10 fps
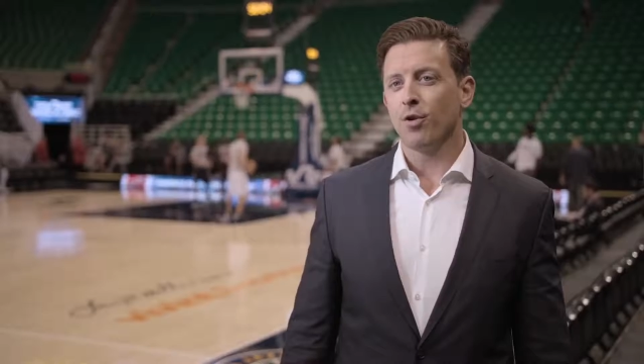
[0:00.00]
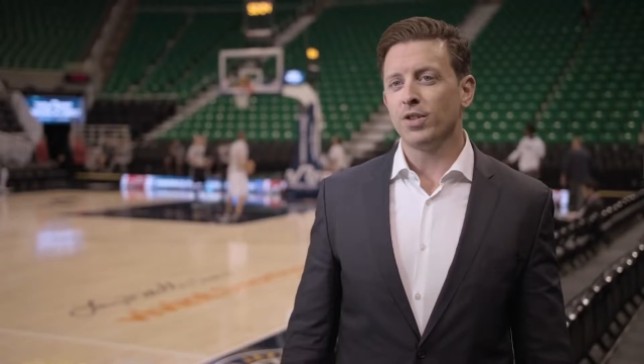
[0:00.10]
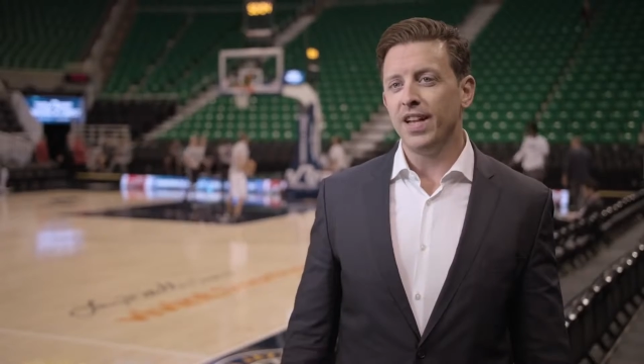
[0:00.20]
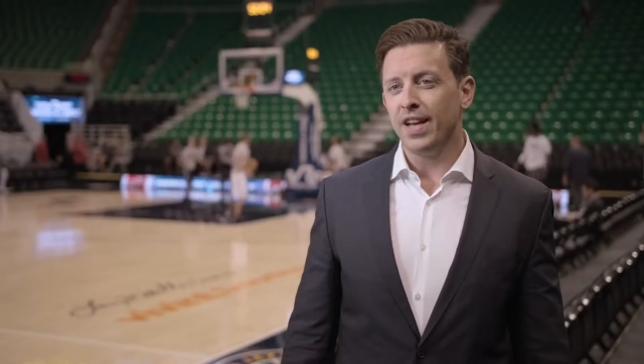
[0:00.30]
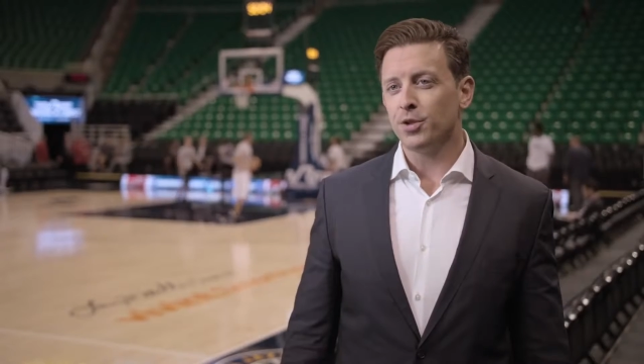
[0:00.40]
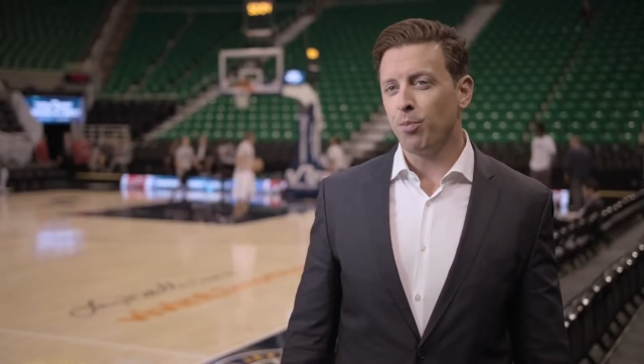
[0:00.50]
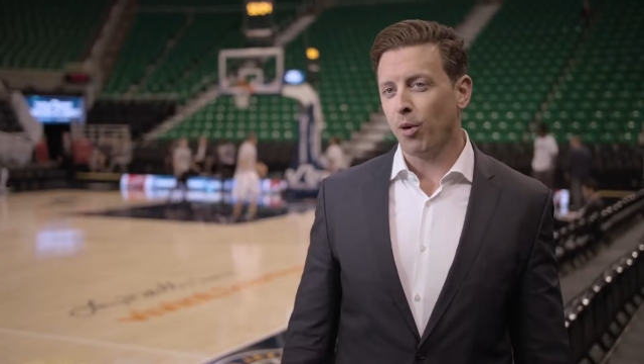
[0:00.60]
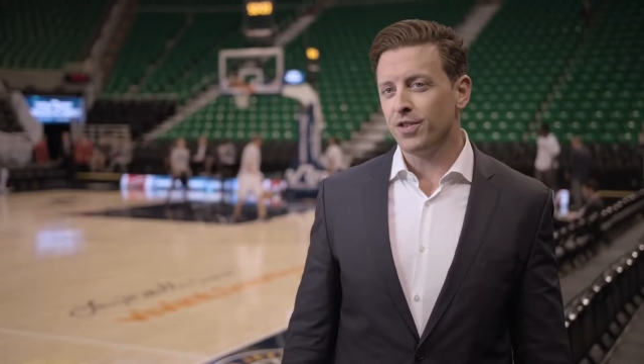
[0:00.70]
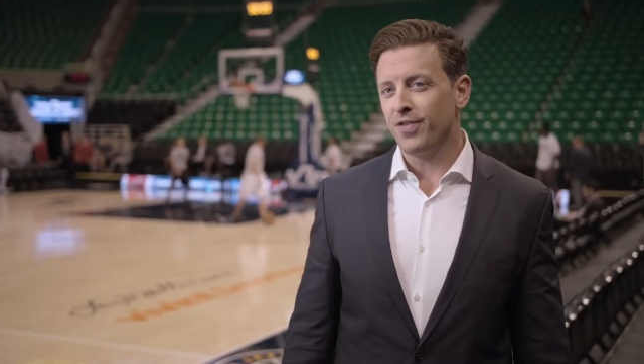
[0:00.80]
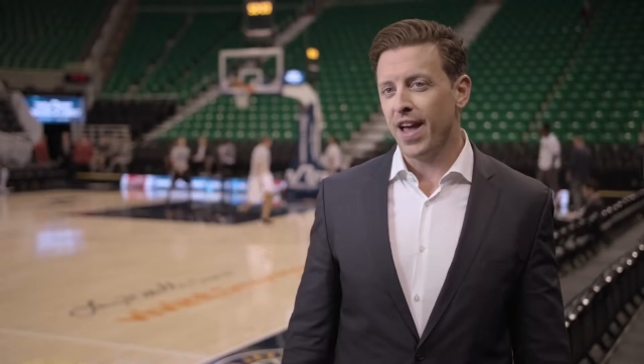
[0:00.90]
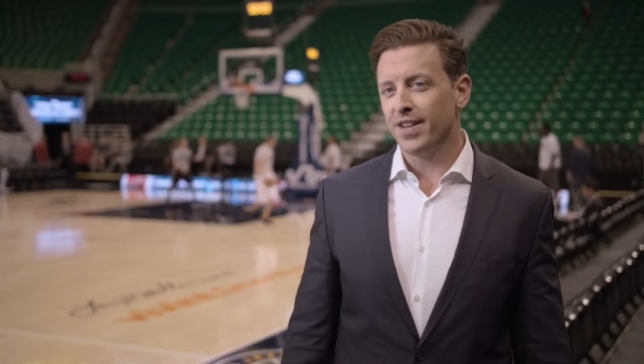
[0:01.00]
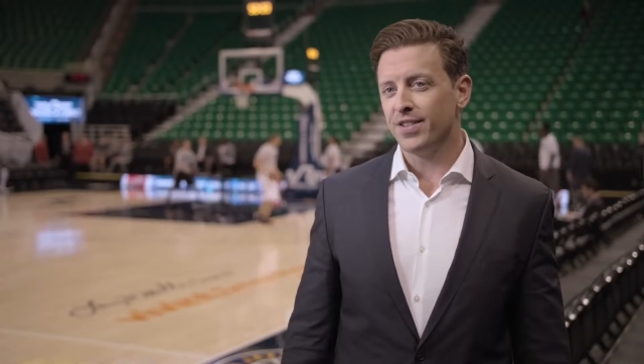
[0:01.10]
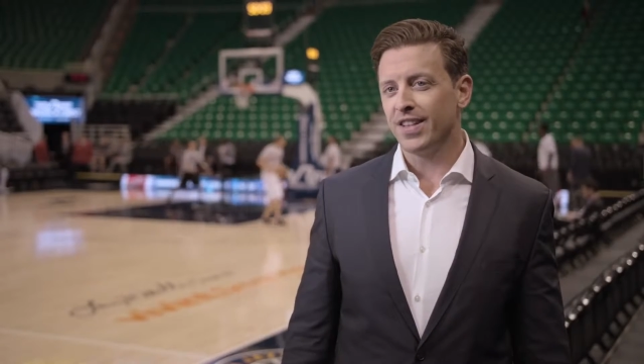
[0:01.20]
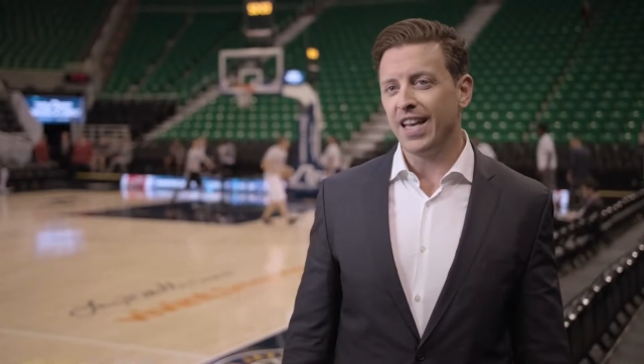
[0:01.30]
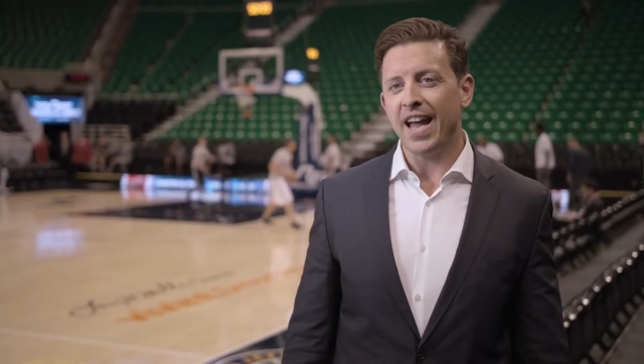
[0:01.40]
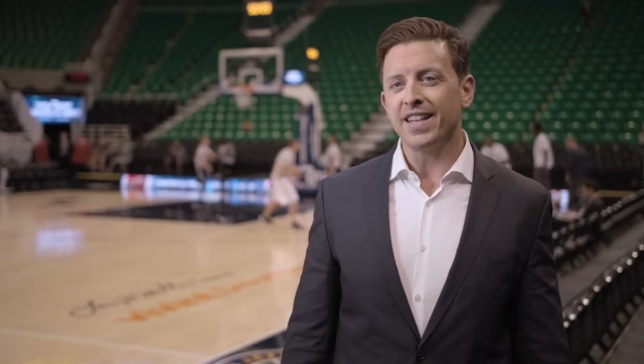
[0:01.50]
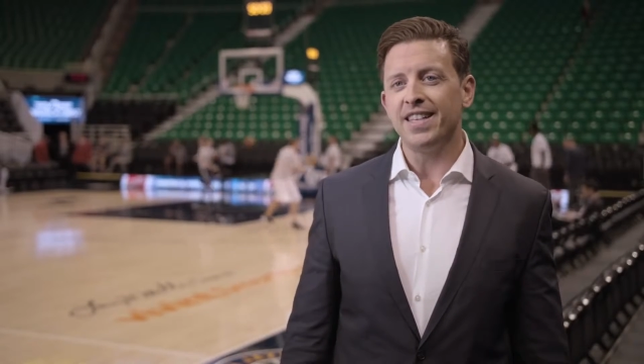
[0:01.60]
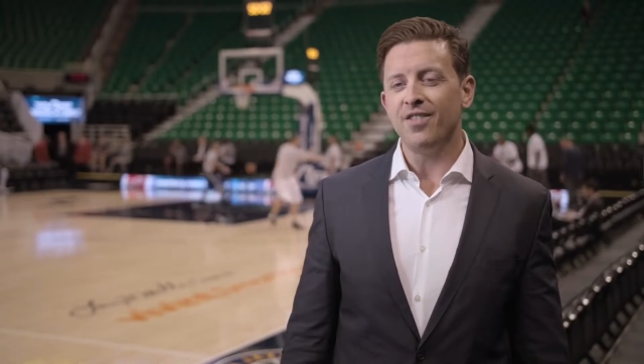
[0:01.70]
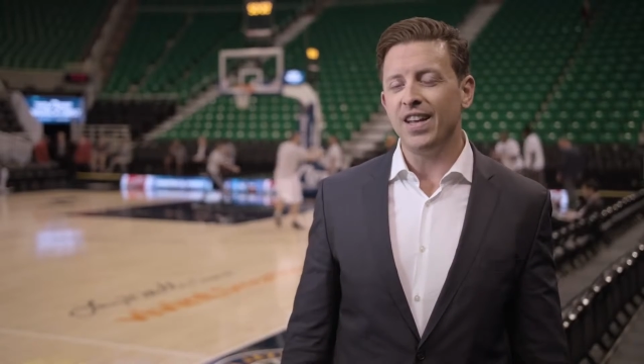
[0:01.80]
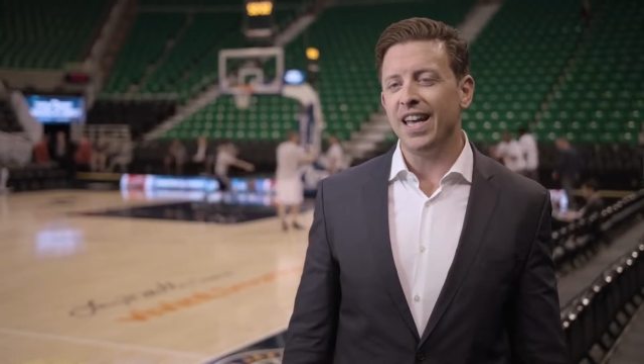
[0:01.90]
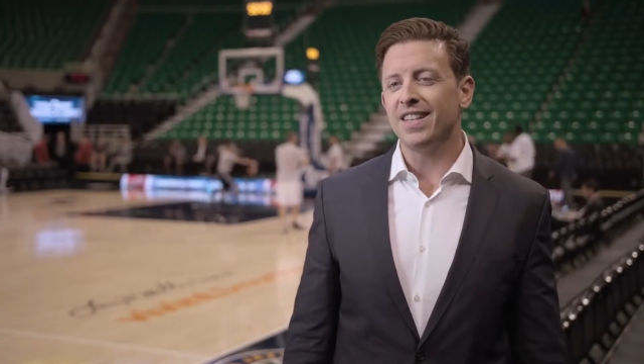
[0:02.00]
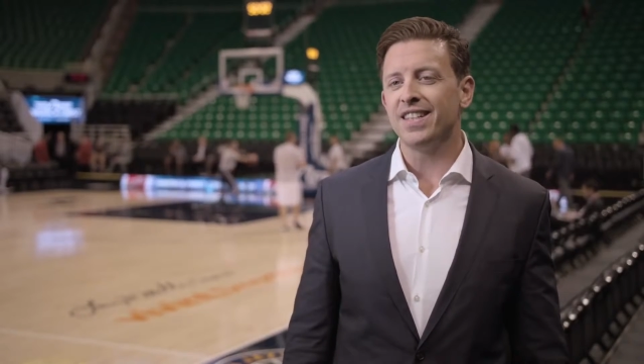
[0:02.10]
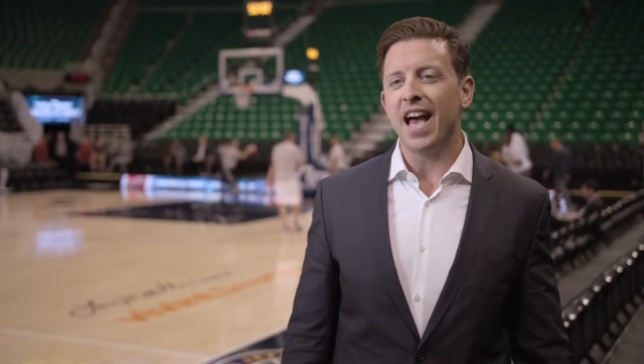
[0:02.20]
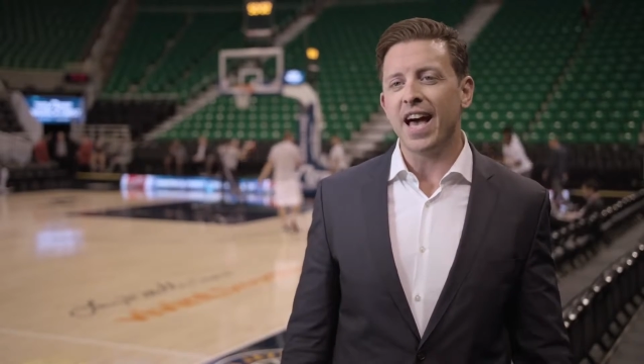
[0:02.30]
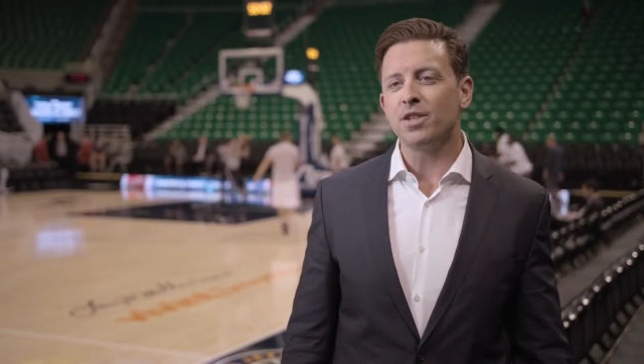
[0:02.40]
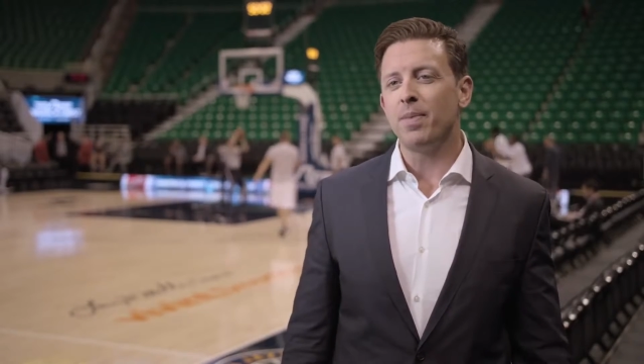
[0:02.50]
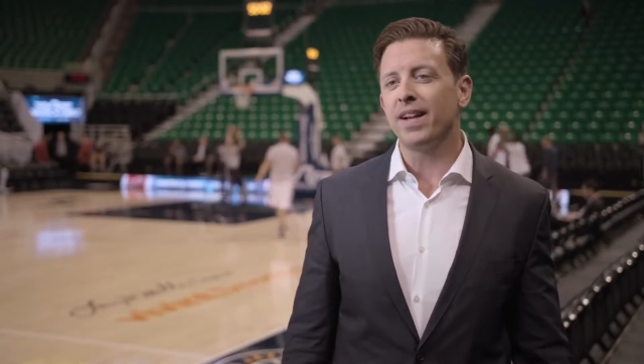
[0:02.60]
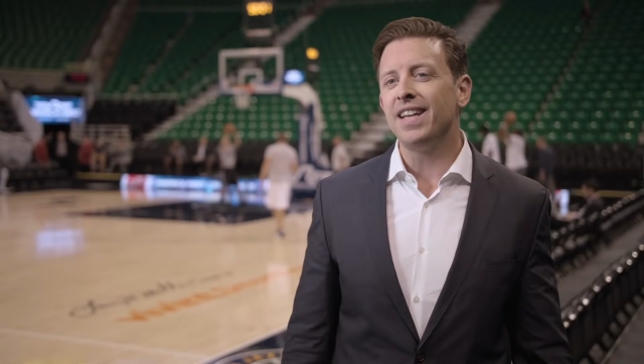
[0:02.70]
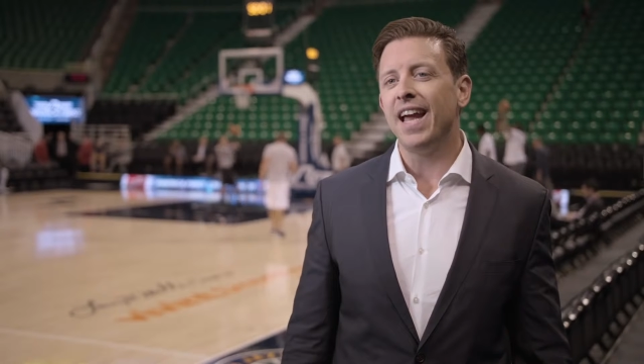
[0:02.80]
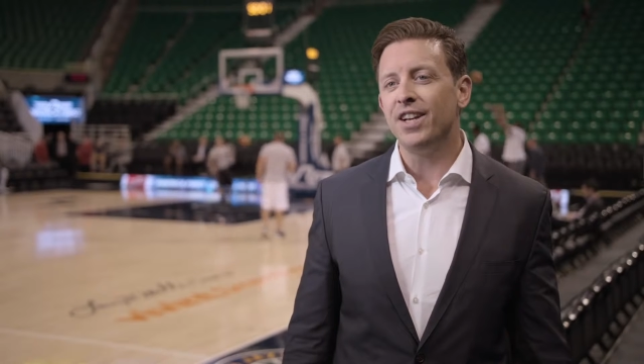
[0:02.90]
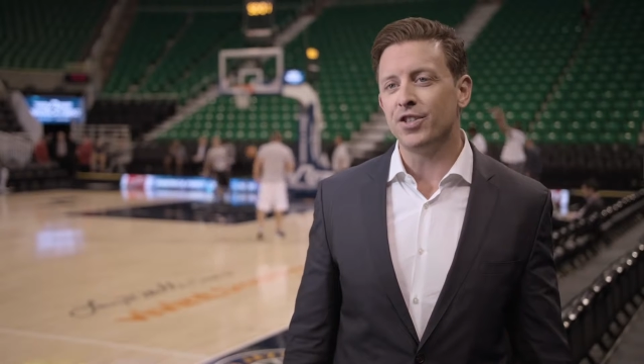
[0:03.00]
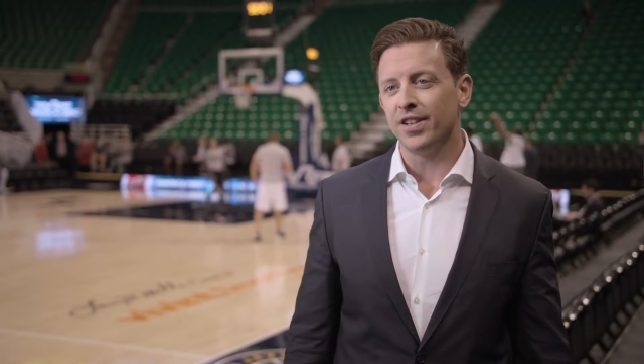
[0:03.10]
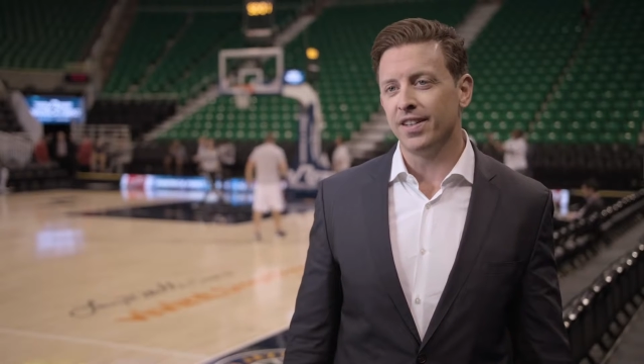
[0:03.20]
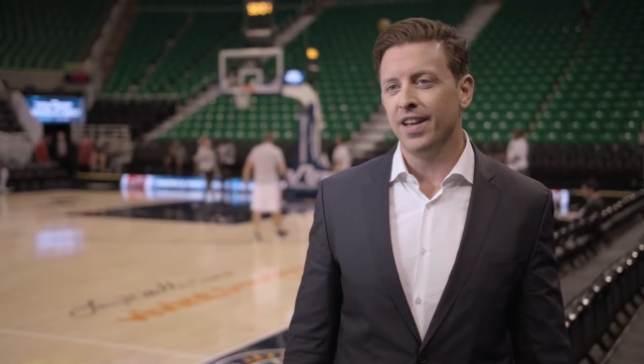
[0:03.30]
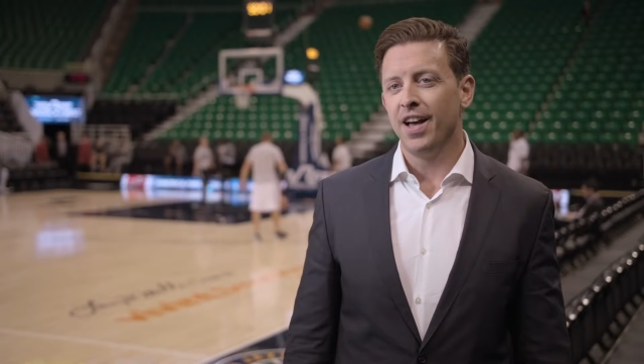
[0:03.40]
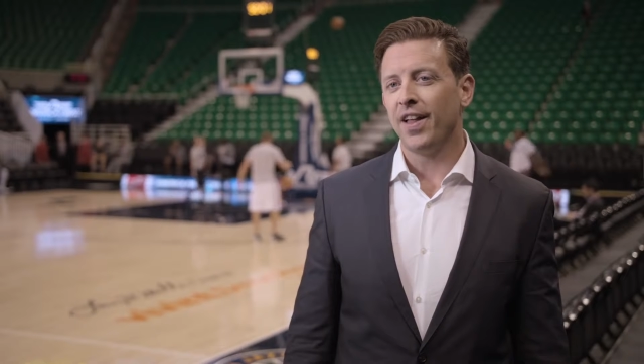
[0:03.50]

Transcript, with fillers: For today's sports fans, connectivity is an expectation.